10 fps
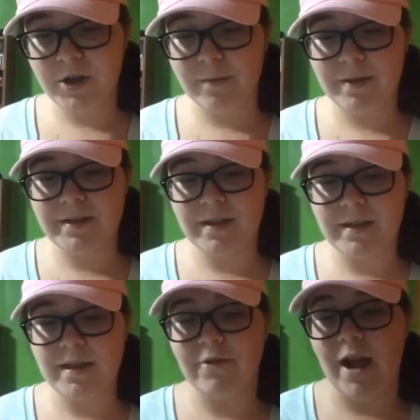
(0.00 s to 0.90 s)
the creepiest thing
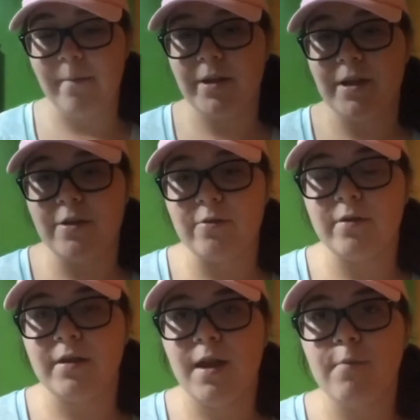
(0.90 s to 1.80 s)
that's ever happened to you?
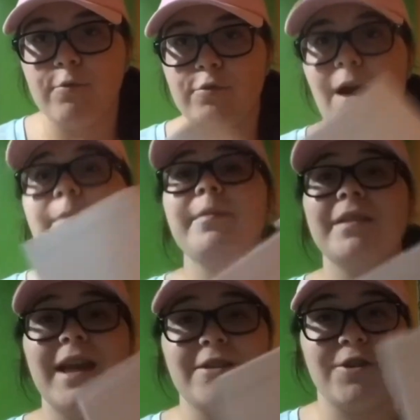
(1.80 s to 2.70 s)

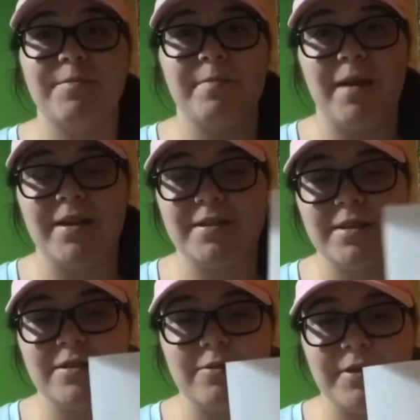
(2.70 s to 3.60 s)
probably that creepy
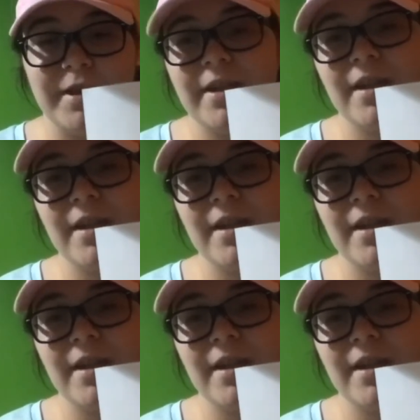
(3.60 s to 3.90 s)
pasta story.